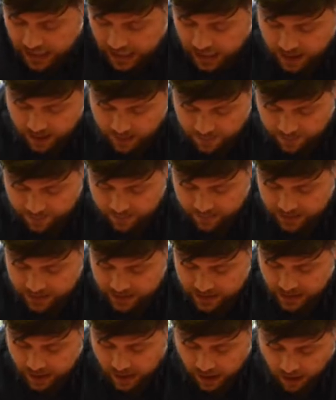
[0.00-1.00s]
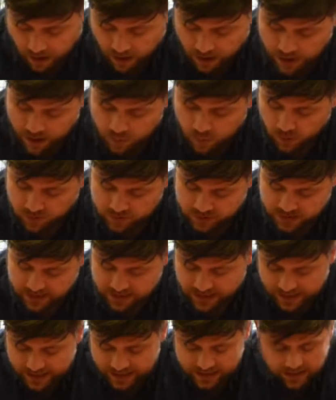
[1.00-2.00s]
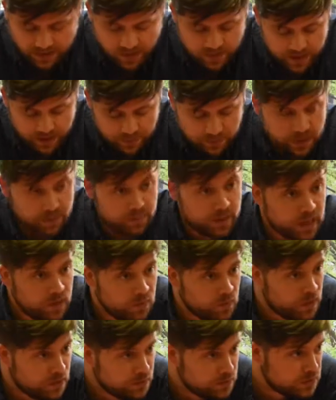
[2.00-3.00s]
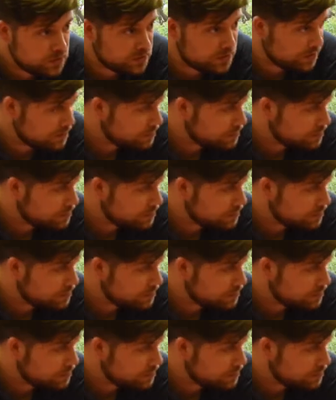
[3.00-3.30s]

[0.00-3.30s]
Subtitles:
I want to say a tiny bit about Wales, because